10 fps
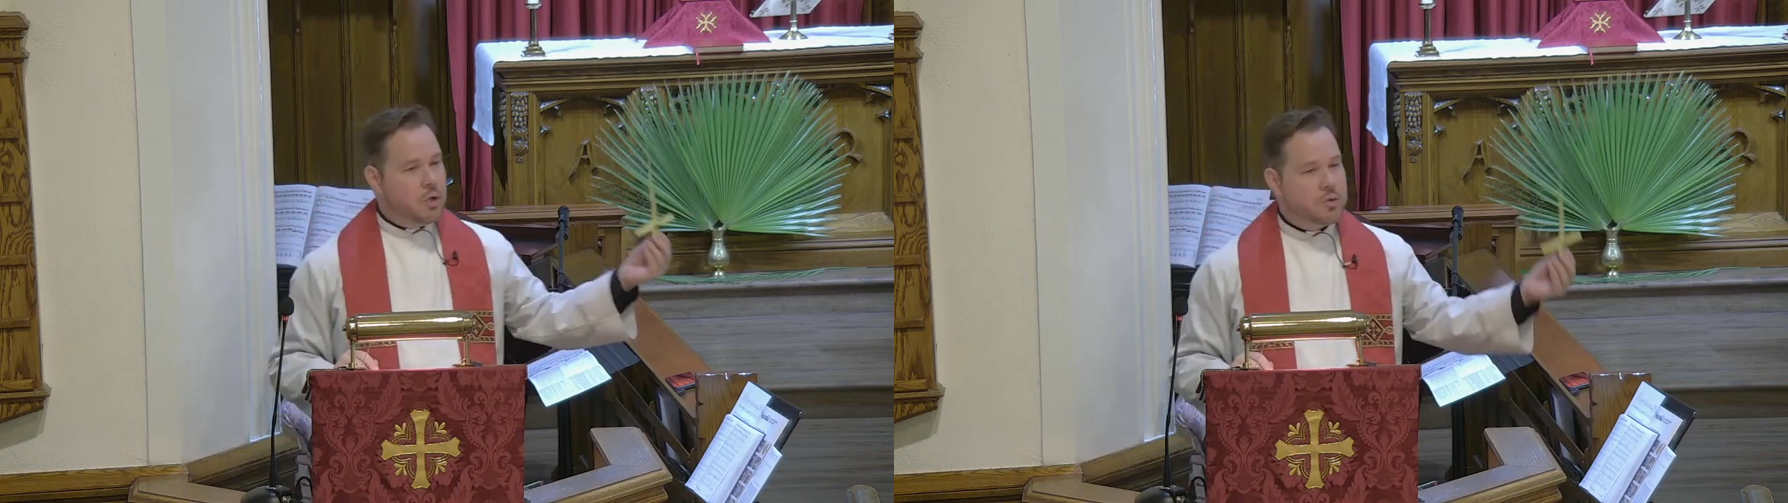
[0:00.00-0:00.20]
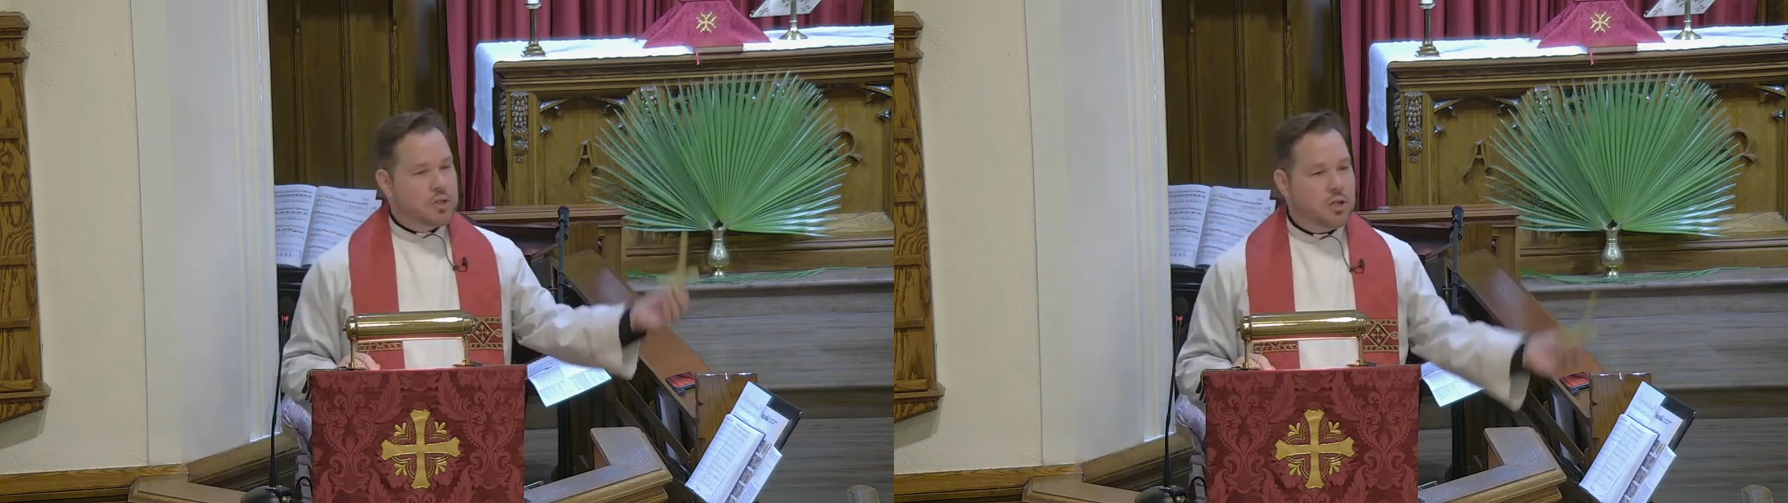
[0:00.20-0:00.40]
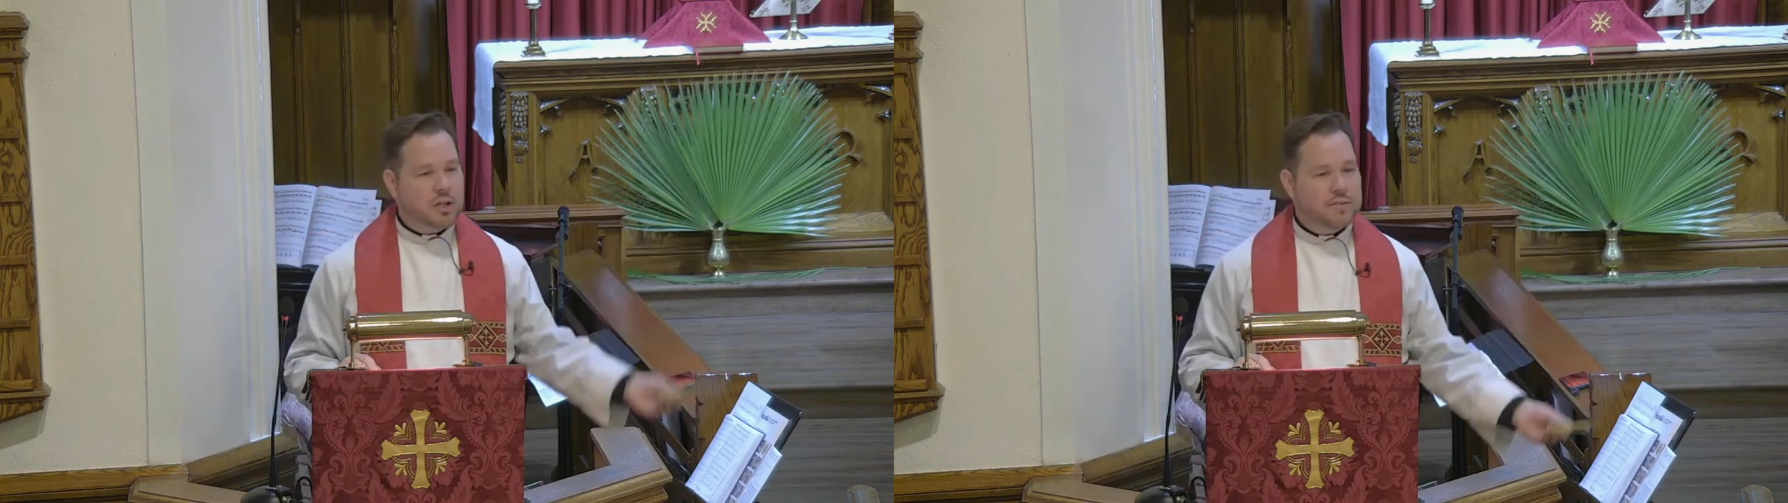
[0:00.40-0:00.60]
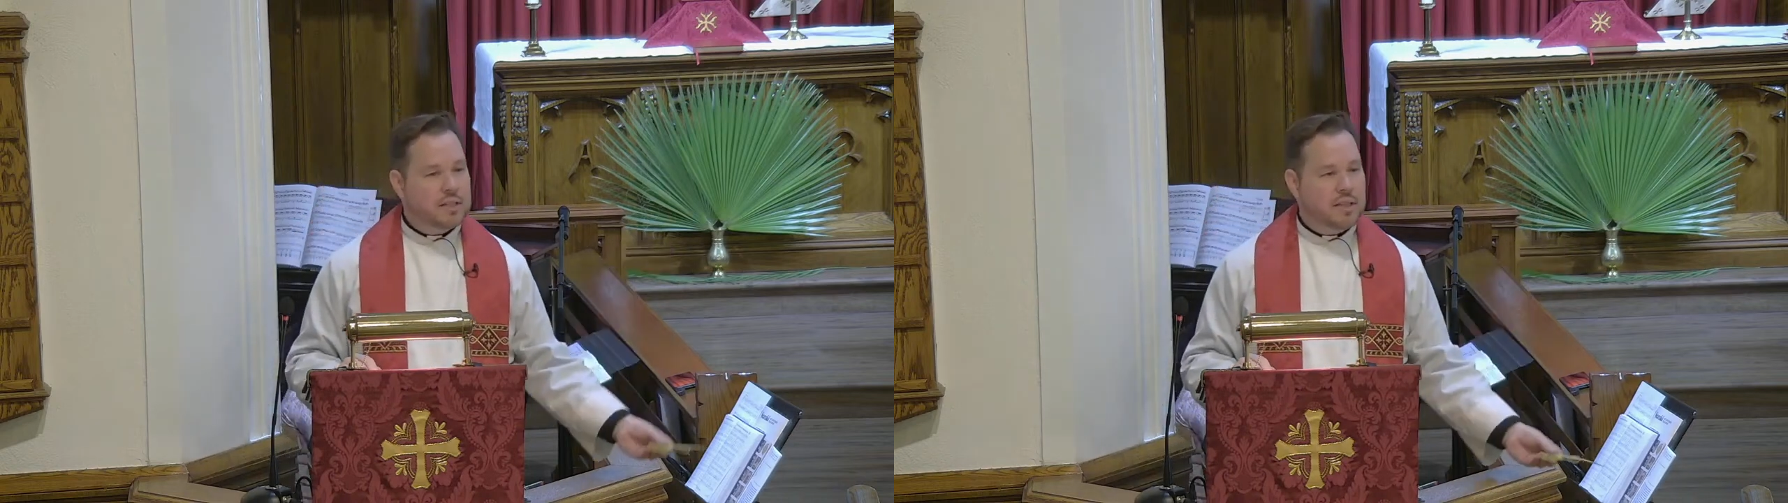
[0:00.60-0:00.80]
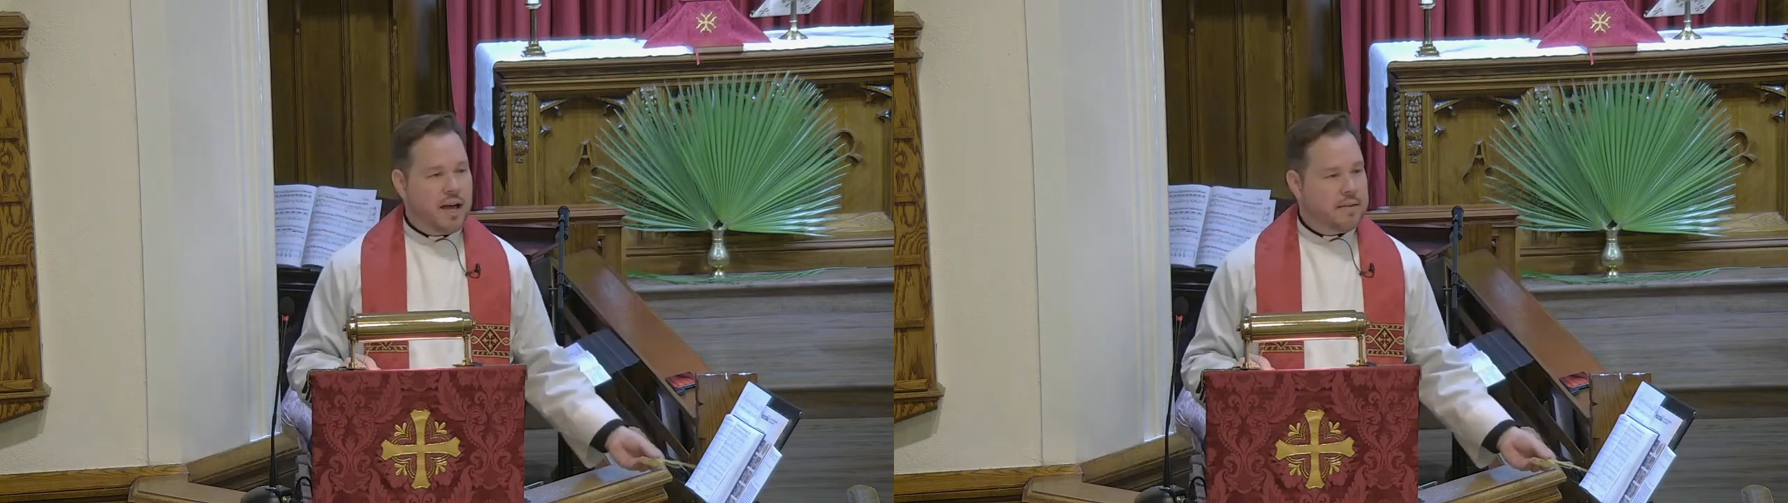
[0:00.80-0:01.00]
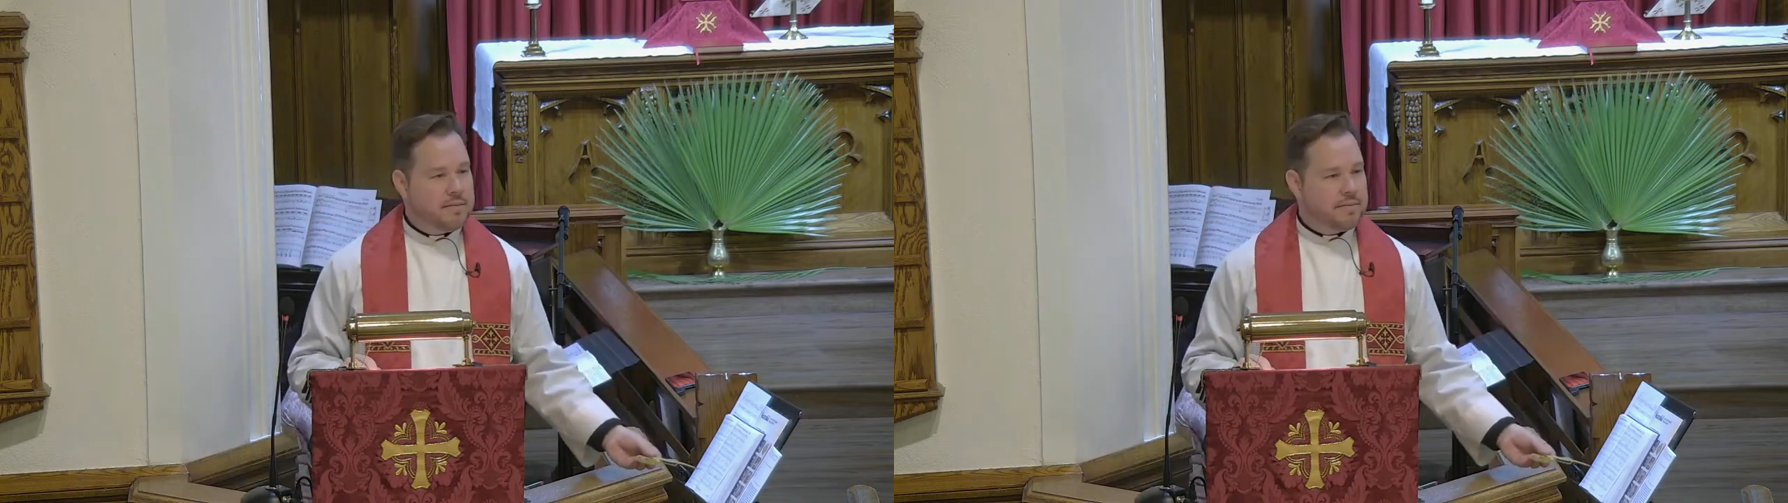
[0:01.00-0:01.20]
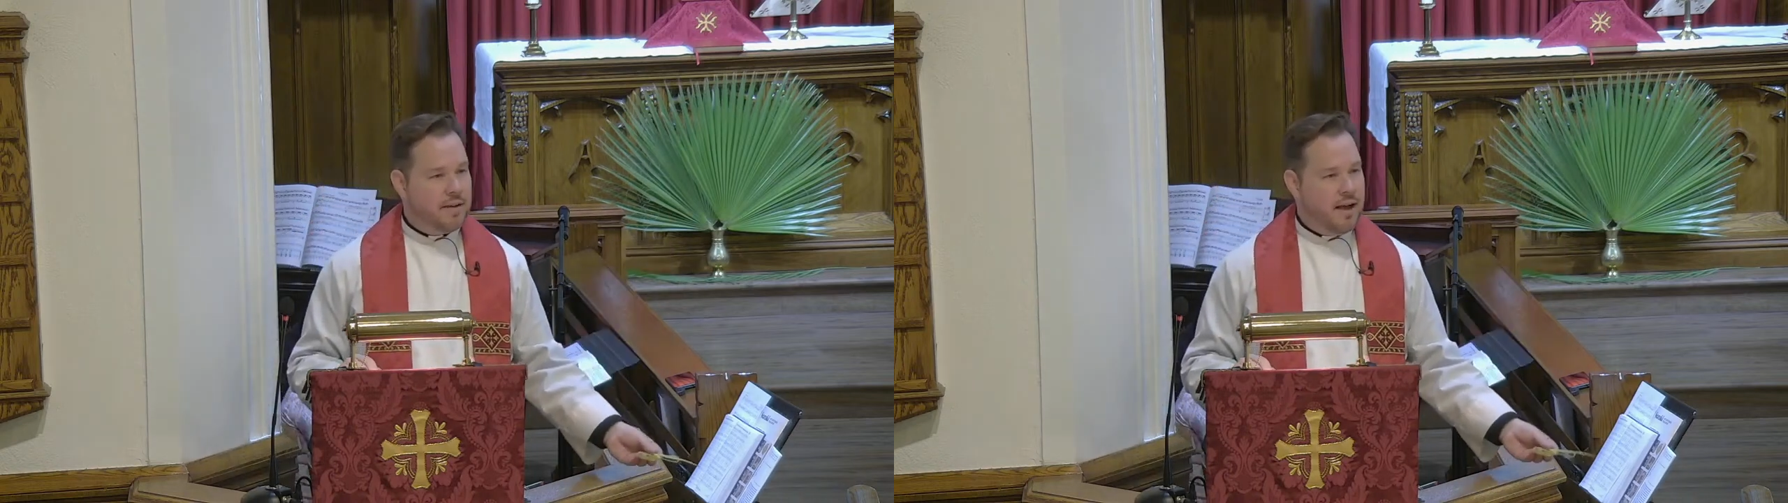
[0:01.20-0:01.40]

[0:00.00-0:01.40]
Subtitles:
who took the life